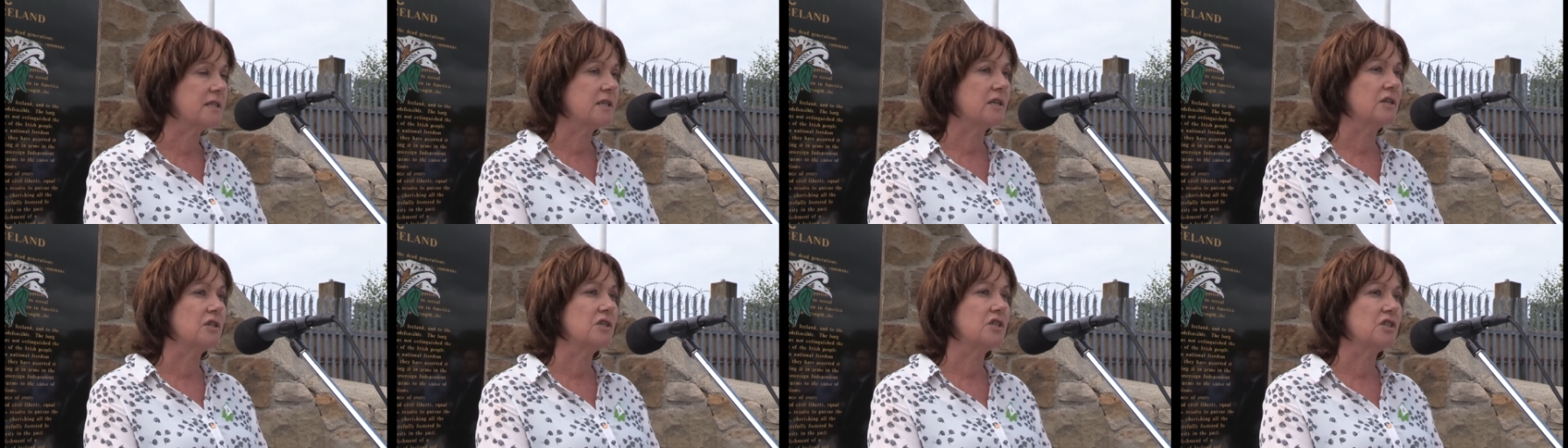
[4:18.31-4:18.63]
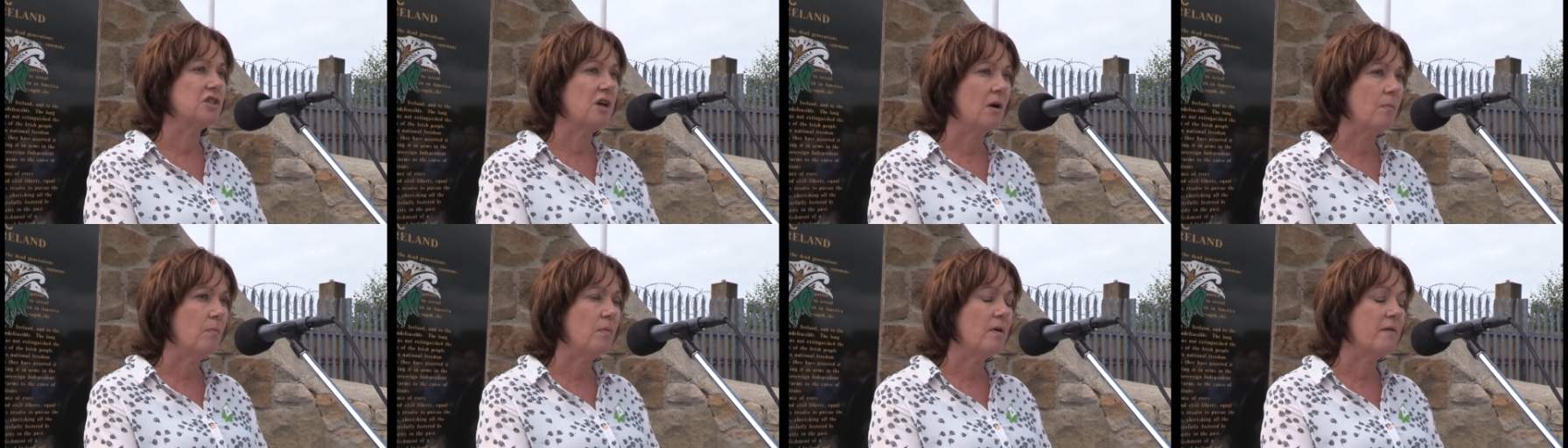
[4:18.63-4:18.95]
because
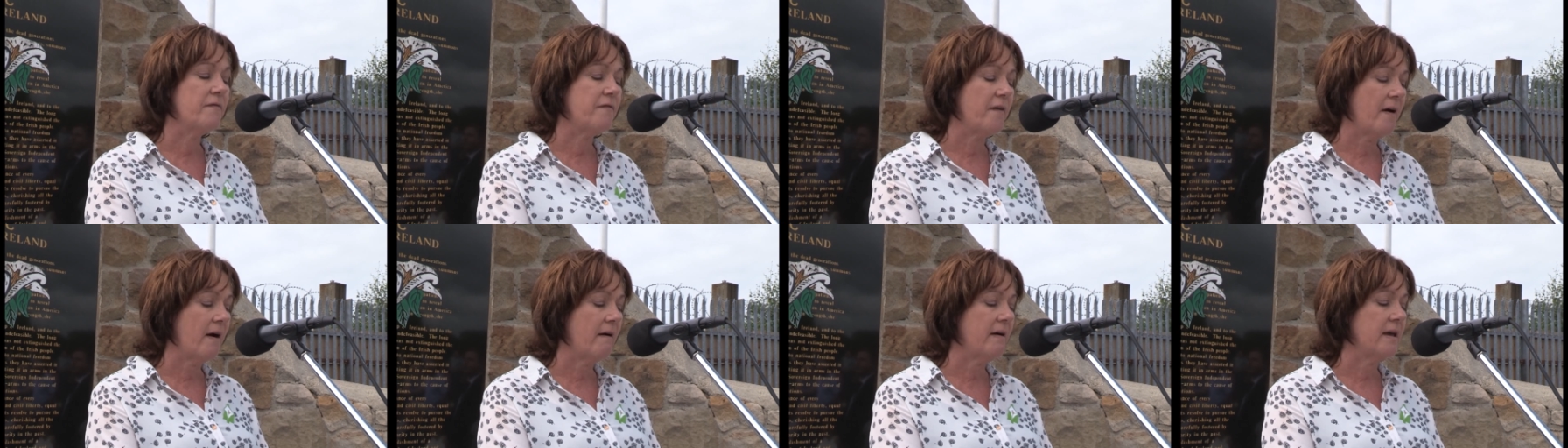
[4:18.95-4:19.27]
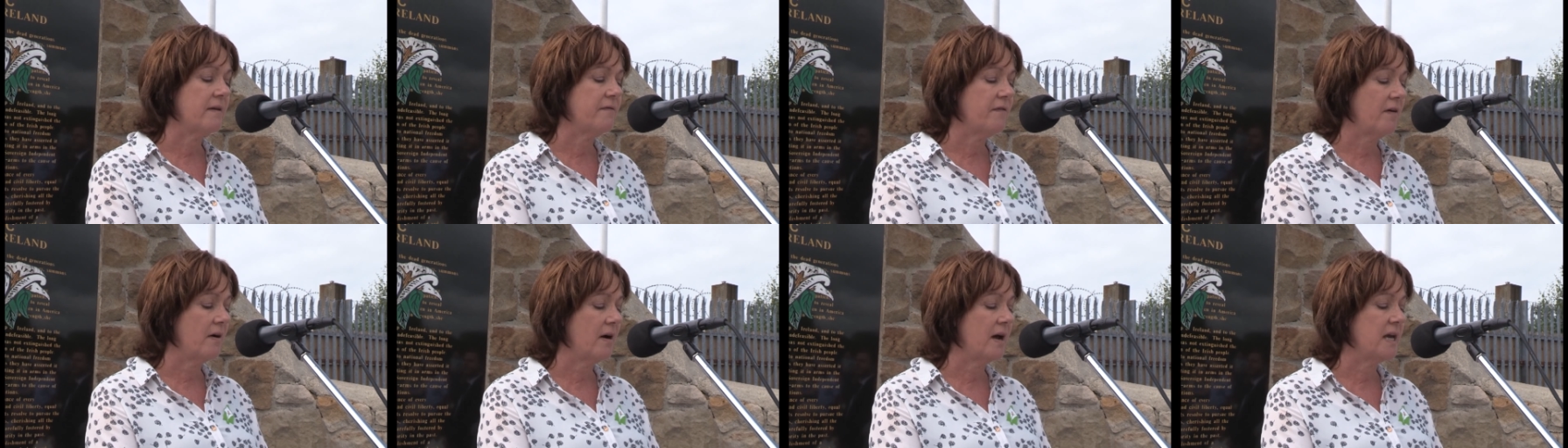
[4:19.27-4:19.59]
some were
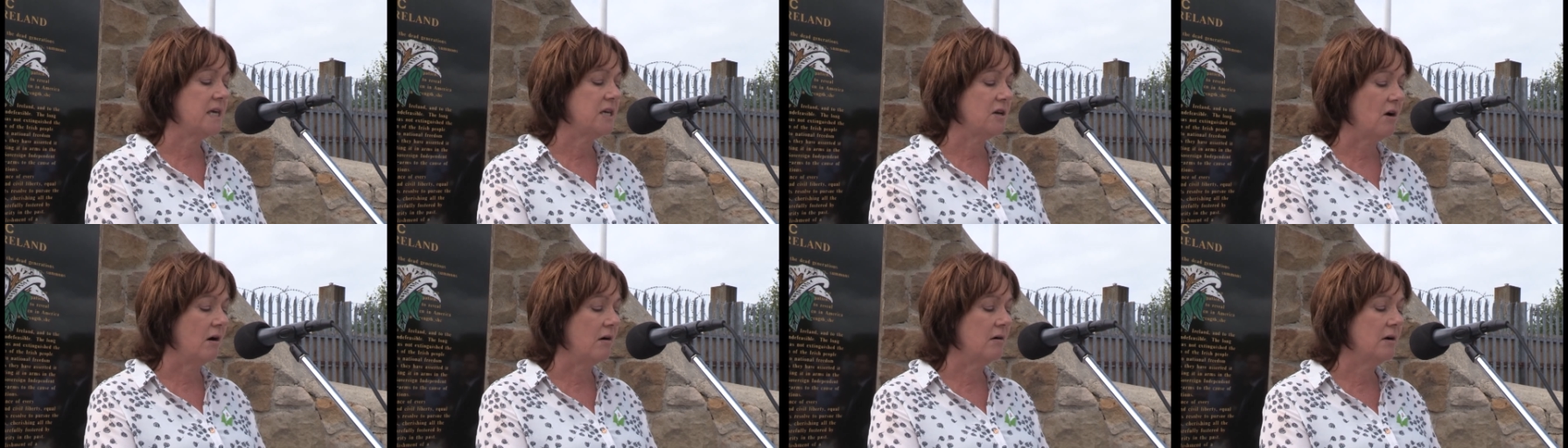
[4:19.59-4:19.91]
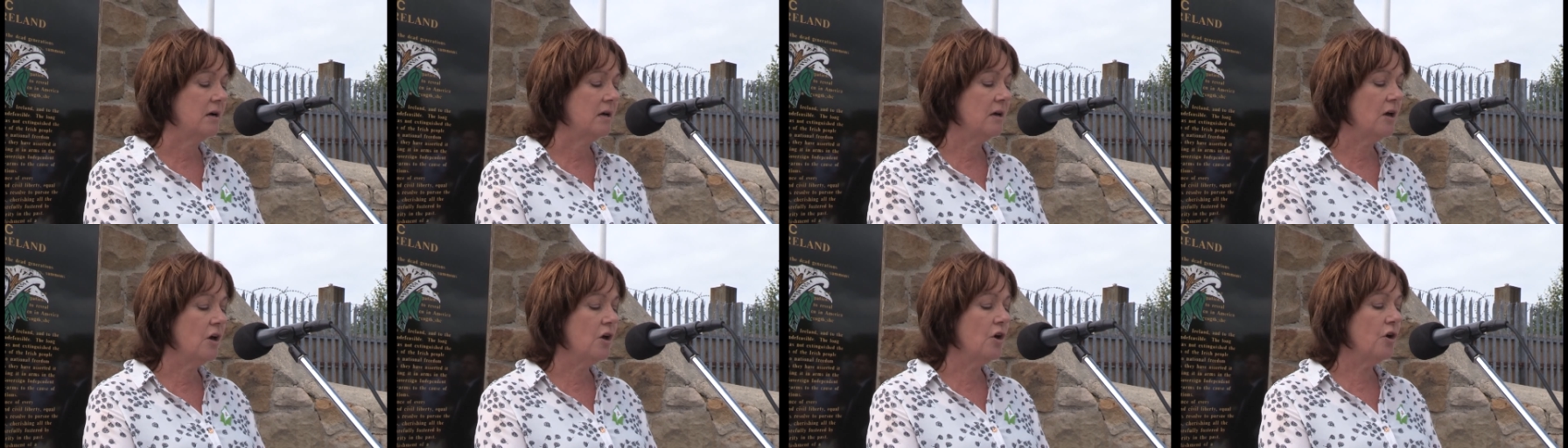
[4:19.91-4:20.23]
very, very
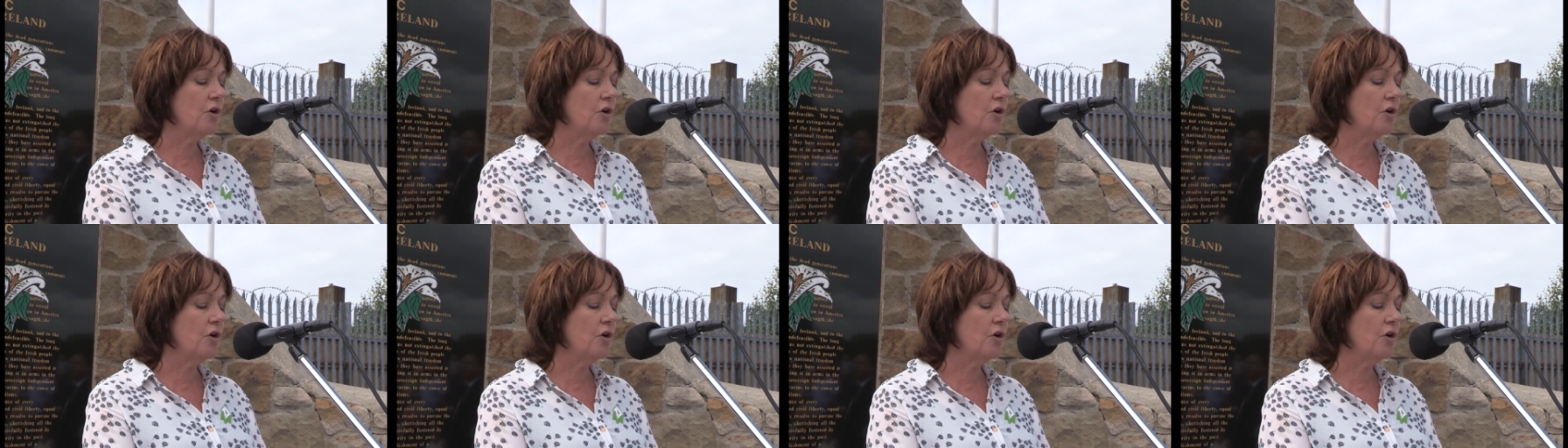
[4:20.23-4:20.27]
young,